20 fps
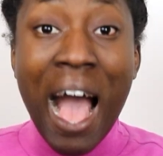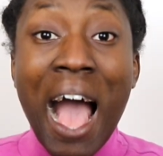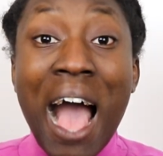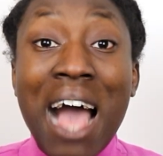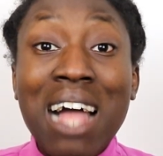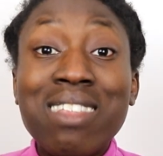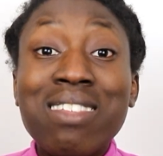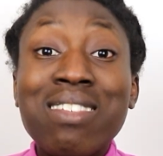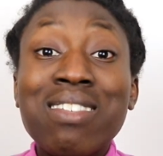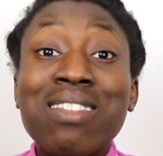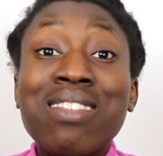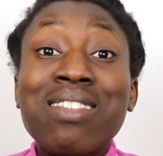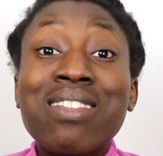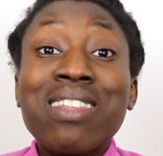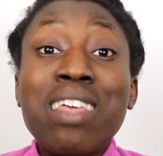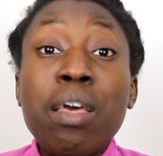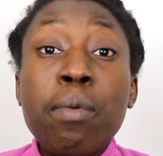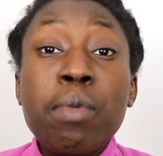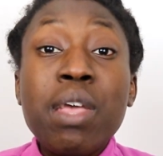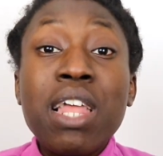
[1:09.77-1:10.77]
add
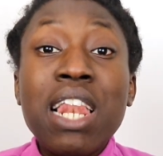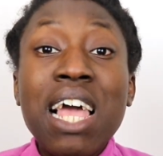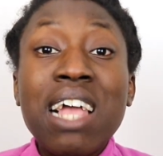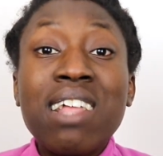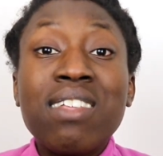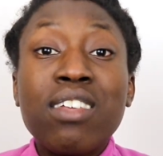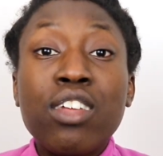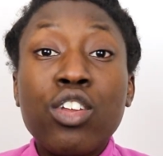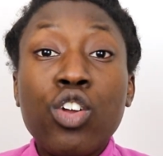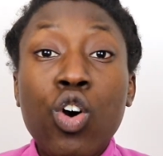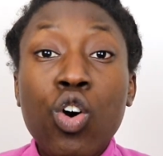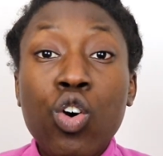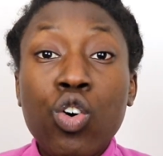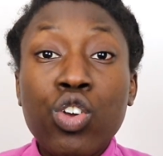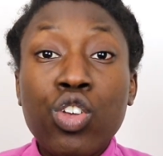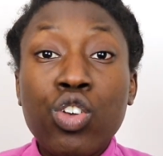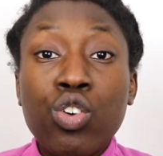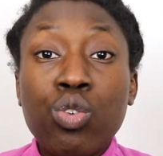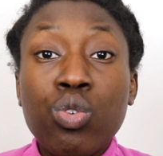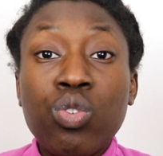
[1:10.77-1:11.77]
stimulating
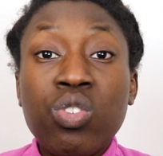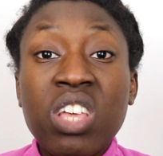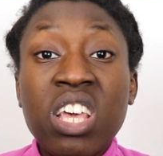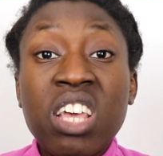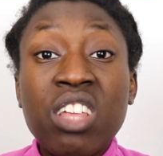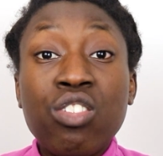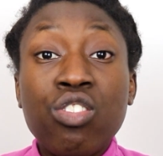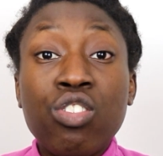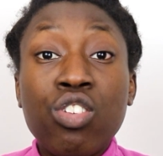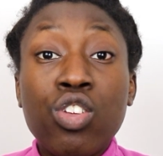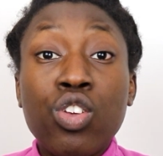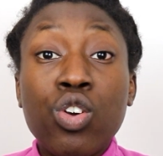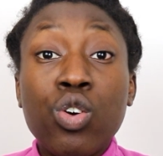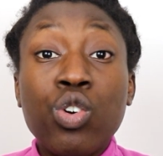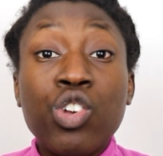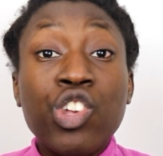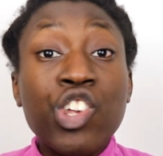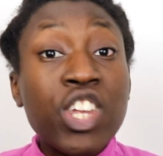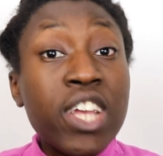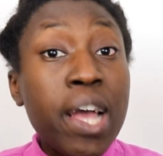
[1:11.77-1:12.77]
oils into
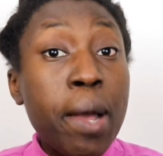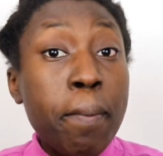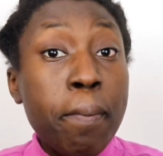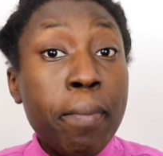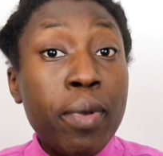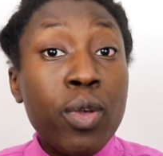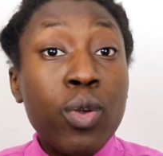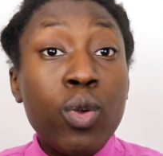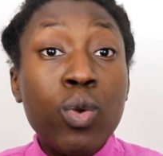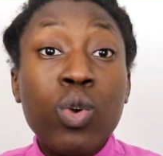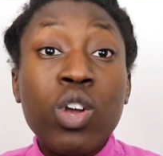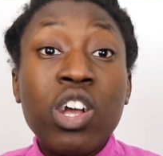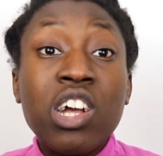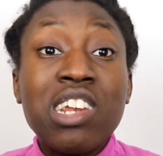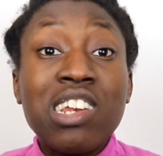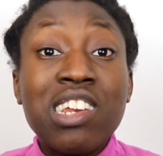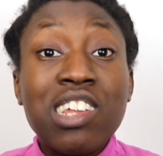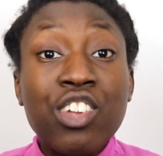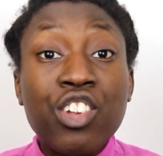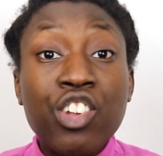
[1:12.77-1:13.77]
your shampoo,
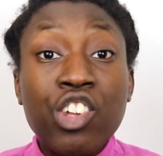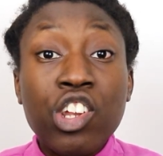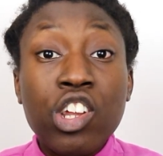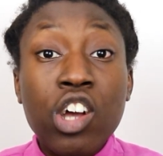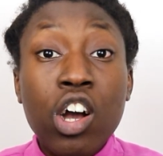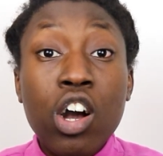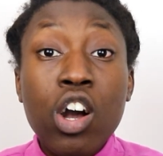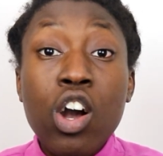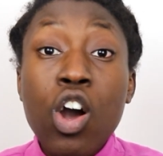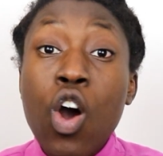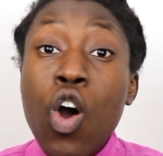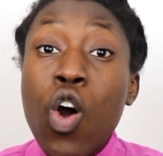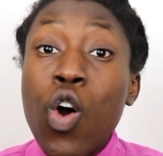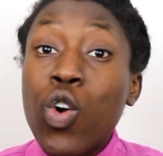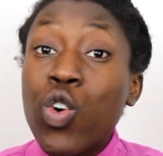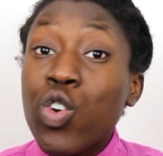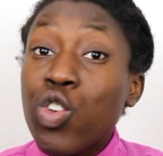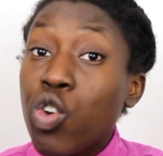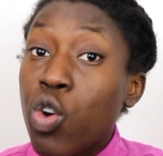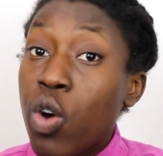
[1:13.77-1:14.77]
conditioner,
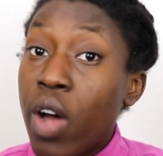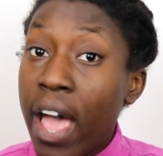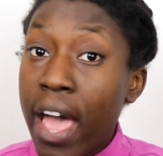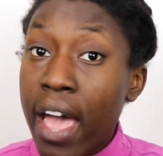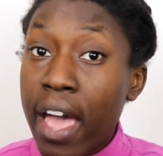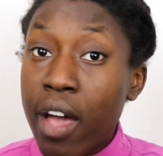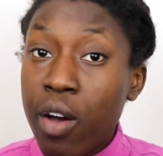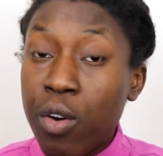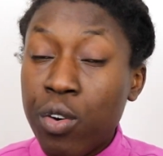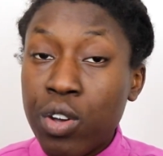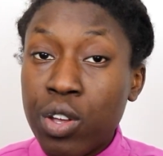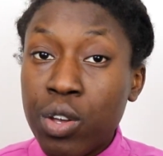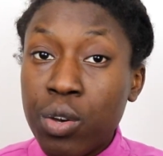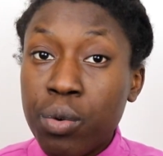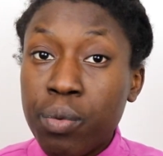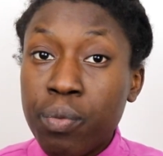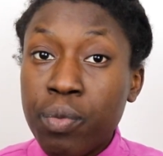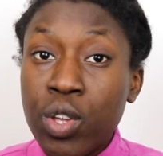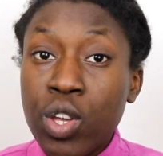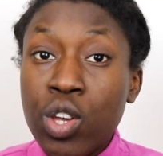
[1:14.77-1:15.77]
or your hair
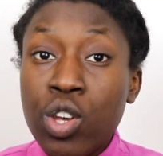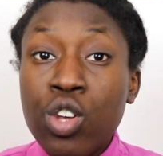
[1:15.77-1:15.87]
oil.